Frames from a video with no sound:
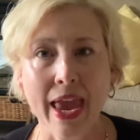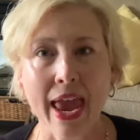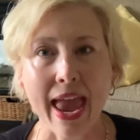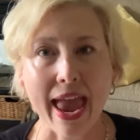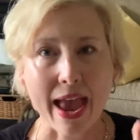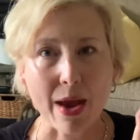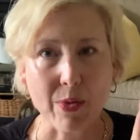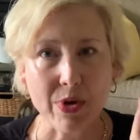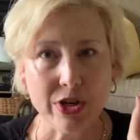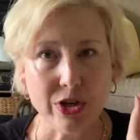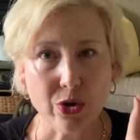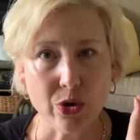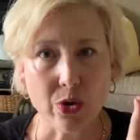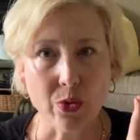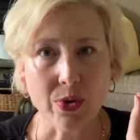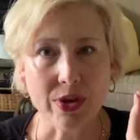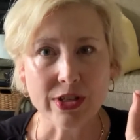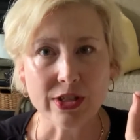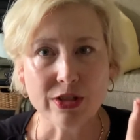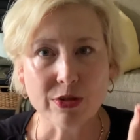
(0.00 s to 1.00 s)
and we do it
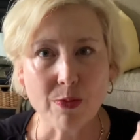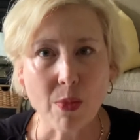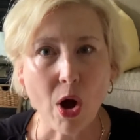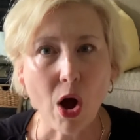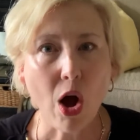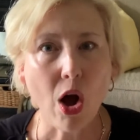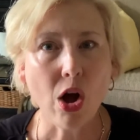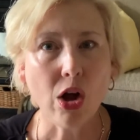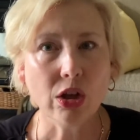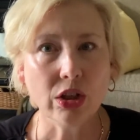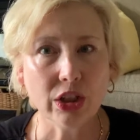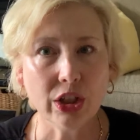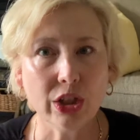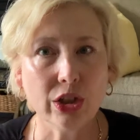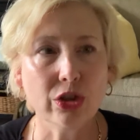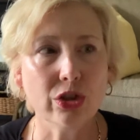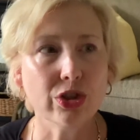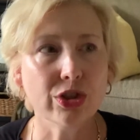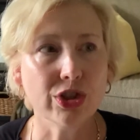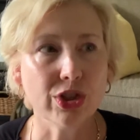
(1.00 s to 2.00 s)
with small,
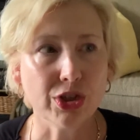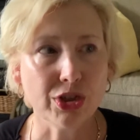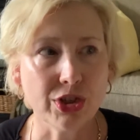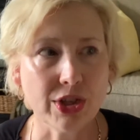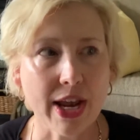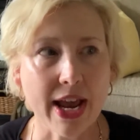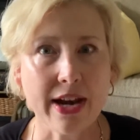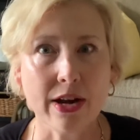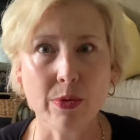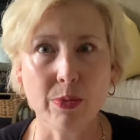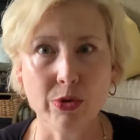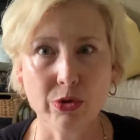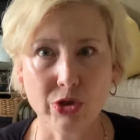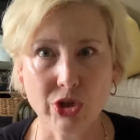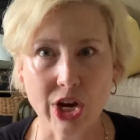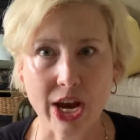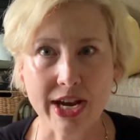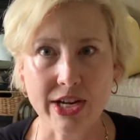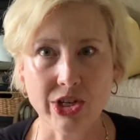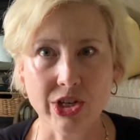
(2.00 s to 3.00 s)
little, sustainable
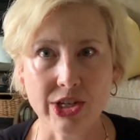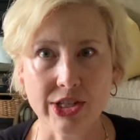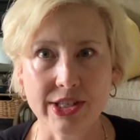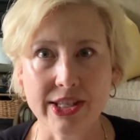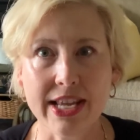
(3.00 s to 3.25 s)
changes,